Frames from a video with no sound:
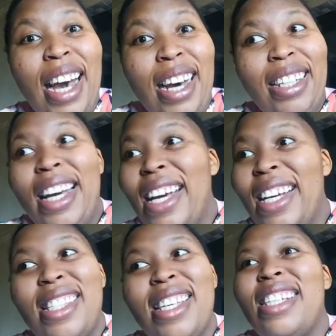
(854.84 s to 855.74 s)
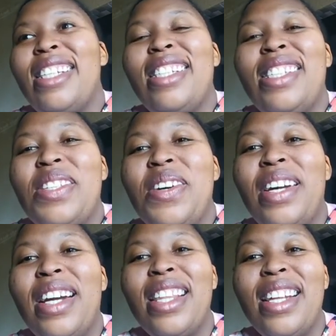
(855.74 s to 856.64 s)
hectic. So another
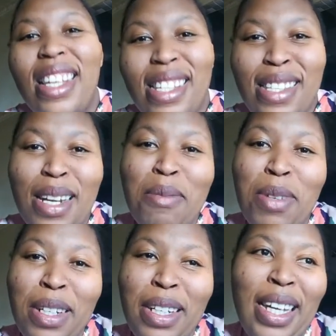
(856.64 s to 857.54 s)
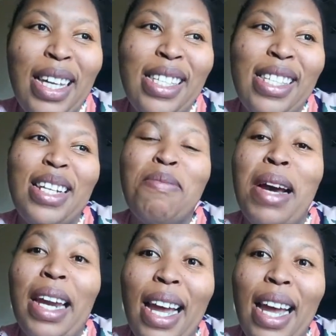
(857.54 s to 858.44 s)
lesson that I'm learning is that my
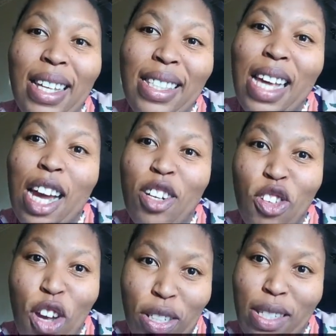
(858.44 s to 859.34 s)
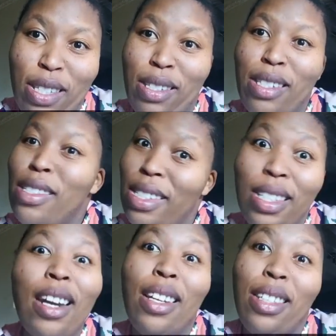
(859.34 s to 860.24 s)
lines are not
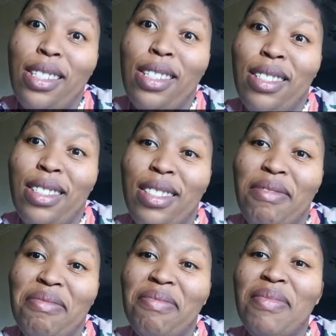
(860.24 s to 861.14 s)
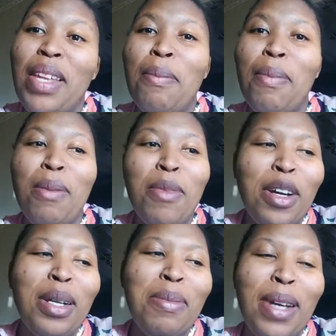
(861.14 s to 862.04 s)
straight. But I'm not going to be
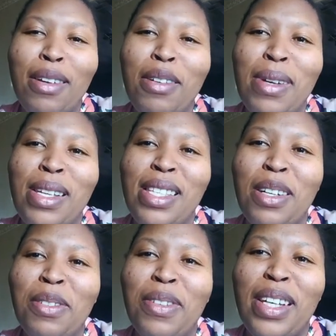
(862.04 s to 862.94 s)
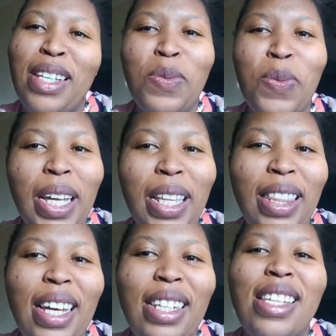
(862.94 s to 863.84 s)
hard on myself. Is it weird
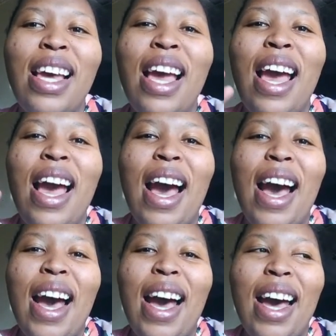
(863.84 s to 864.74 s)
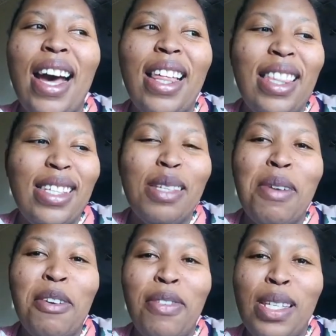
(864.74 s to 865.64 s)
that this is my
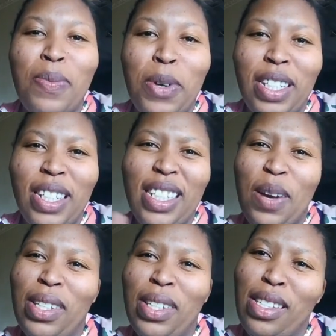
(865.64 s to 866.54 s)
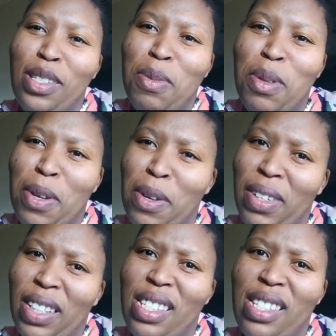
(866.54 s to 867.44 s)
first project and I want it to be
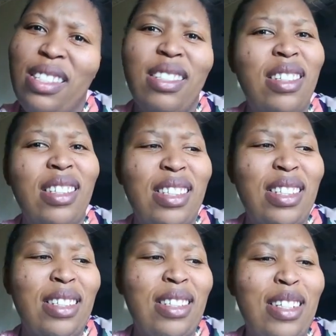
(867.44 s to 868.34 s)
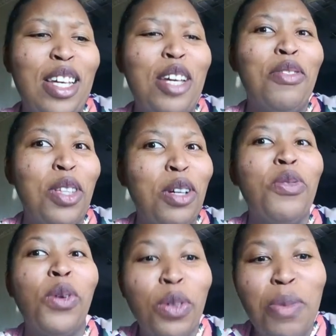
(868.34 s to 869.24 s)
perfect, even though it won't
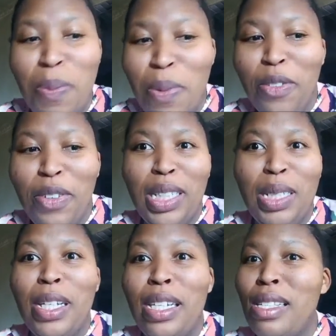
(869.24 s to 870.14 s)
be perfect because